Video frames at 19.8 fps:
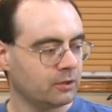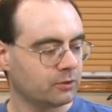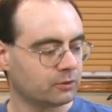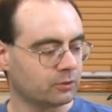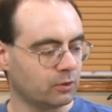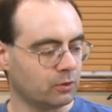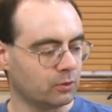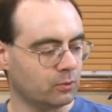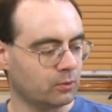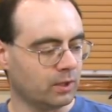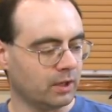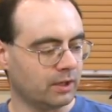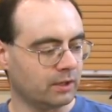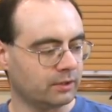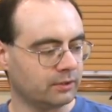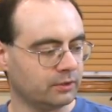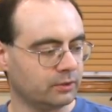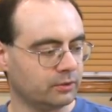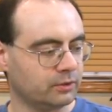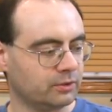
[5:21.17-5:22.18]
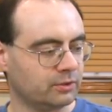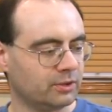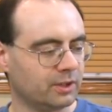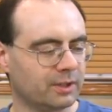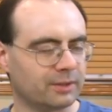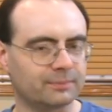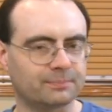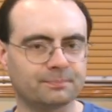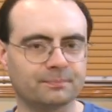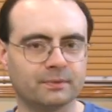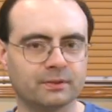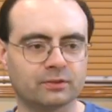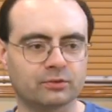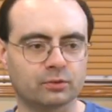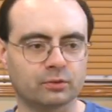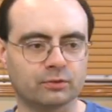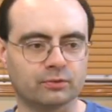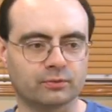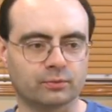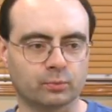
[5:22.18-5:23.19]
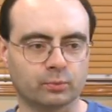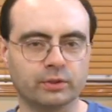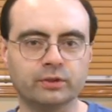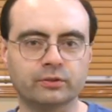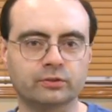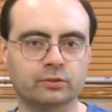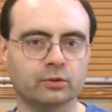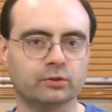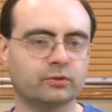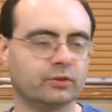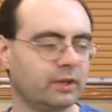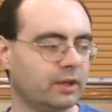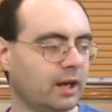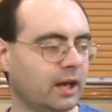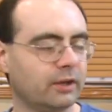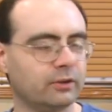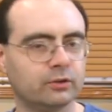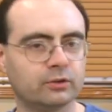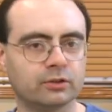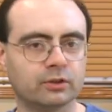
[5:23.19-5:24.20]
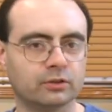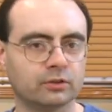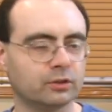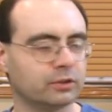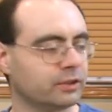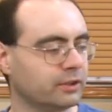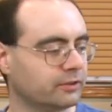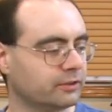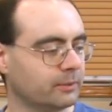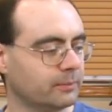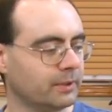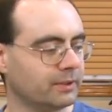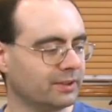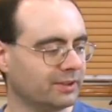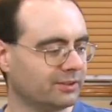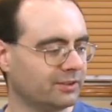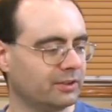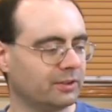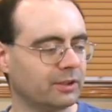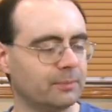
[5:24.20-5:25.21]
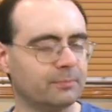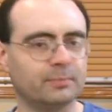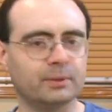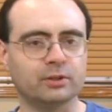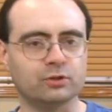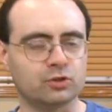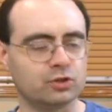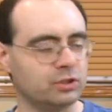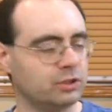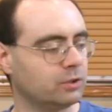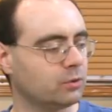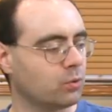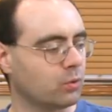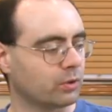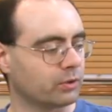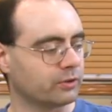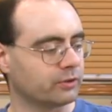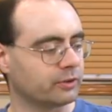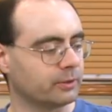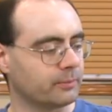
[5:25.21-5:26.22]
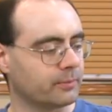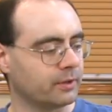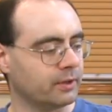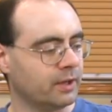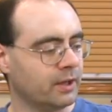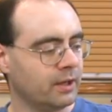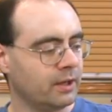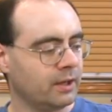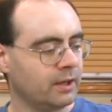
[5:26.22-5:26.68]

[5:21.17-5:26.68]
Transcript: So uh, you know you got to sort of reassociate how you're going to look at something. Like let's say you got a big G chord or something,